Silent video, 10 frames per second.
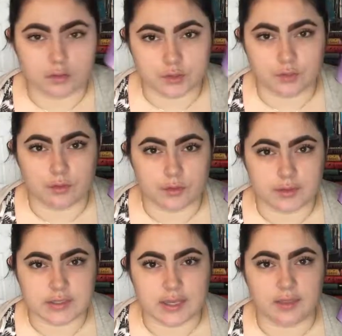June
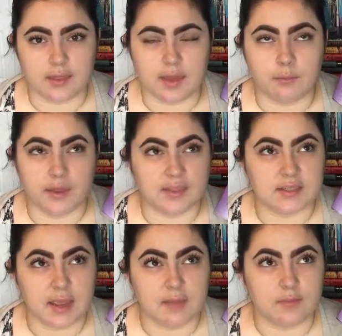13th and by the
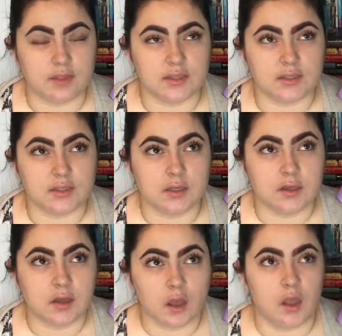time that this
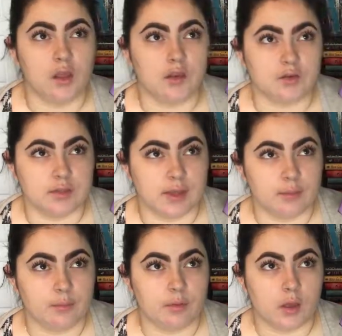haul goes
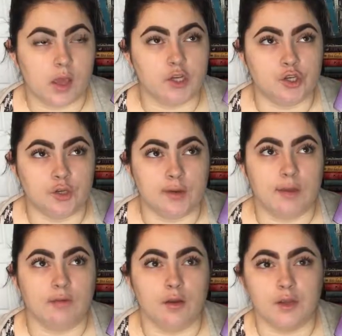up I should
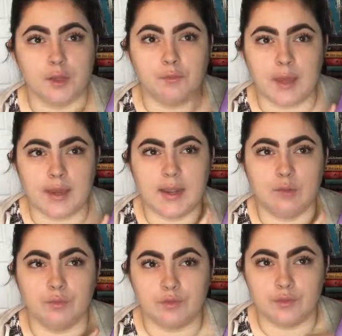have already read
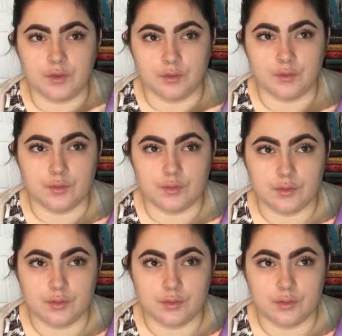and reviewed